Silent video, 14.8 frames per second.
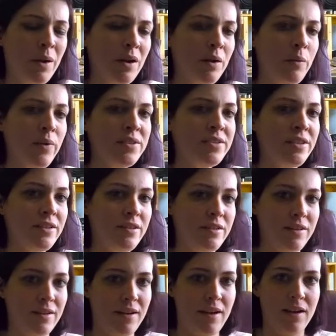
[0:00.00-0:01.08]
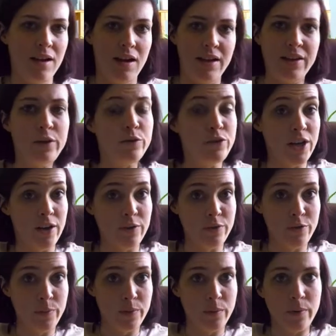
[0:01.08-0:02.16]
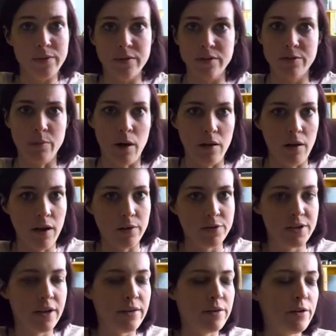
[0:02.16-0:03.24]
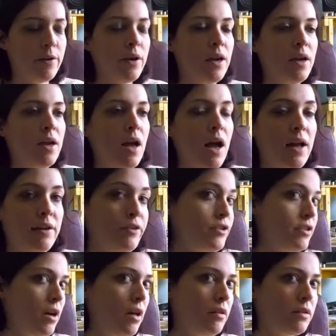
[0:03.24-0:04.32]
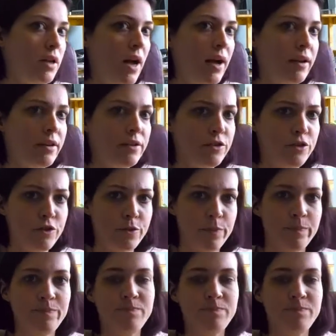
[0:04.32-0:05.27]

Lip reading: It wasn't a huge house, but it wasn't a small house either. I used to call it the cottage.